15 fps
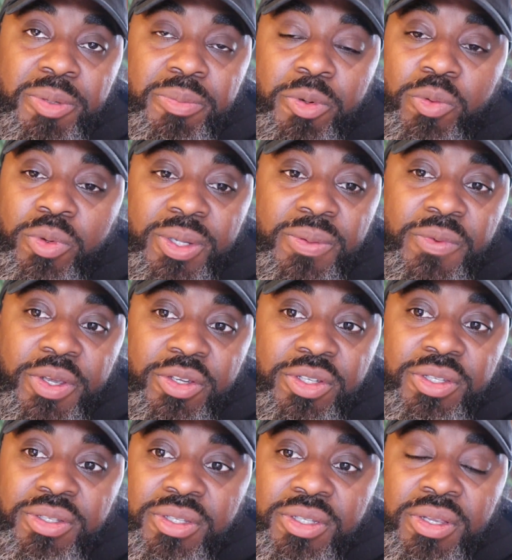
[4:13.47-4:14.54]
people with
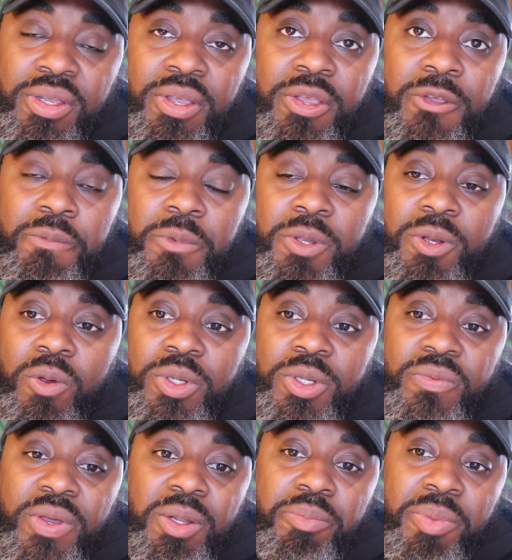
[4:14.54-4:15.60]
convictions and you know we
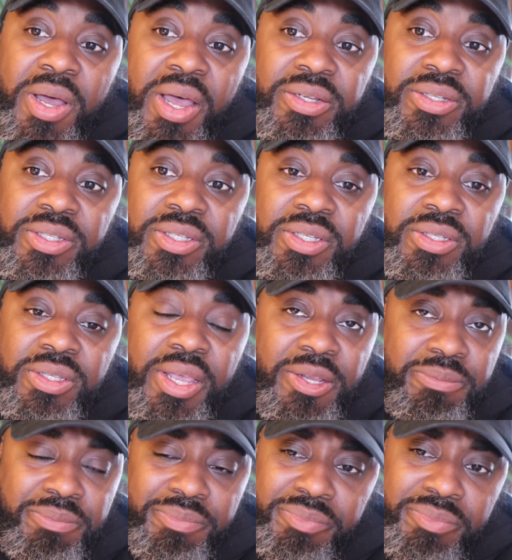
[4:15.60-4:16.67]
develop policies that